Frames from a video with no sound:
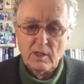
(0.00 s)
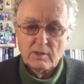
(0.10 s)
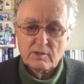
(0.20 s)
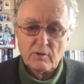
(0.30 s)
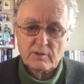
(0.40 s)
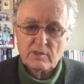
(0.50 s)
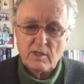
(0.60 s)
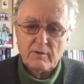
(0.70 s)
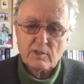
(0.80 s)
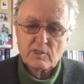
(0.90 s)
So it's
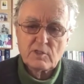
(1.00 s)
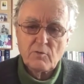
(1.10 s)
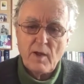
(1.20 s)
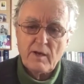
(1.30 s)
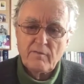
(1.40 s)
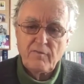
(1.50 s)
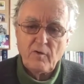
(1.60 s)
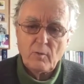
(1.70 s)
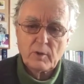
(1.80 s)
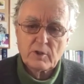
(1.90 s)
not a
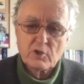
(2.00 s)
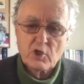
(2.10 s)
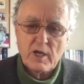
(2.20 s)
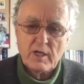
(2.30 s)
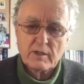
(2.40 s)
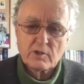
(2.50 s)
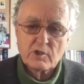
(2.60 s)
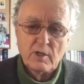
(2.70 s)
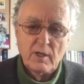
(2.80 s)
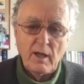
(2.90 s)
straightforward change.